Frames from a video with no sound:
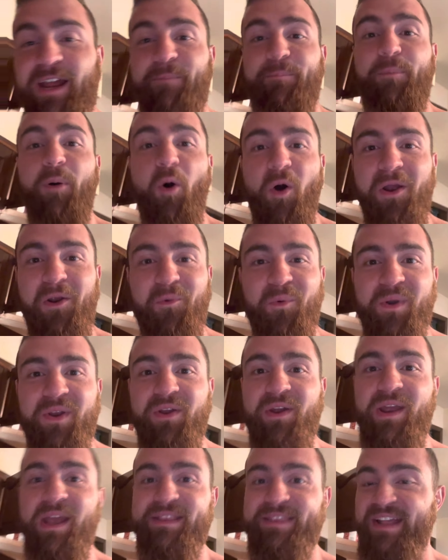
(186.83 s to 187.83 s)
point where
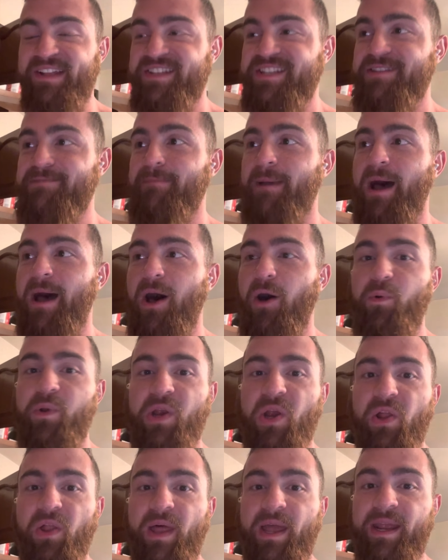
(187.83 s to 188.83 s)
you get that smell where
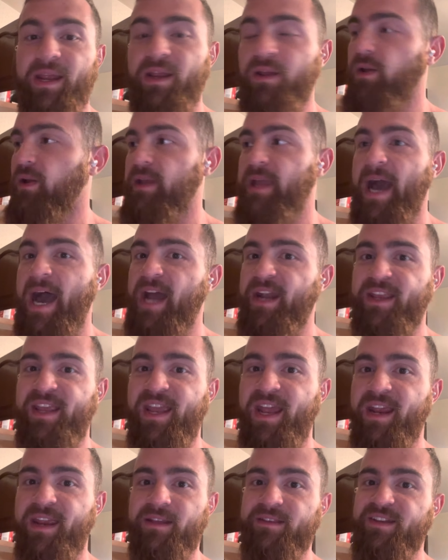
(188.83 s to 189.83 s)
you're like, God
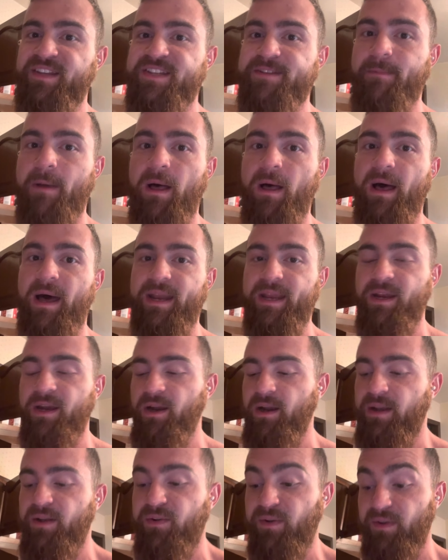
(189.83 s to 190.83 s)
can't get this smell out of
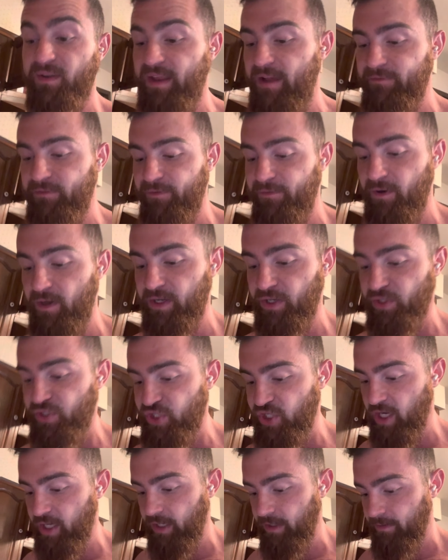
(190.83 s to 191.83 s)
here, and you just have to fucking
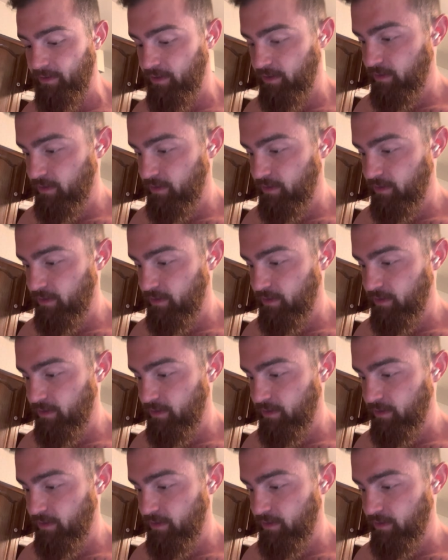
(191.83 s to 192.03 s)
chuck it.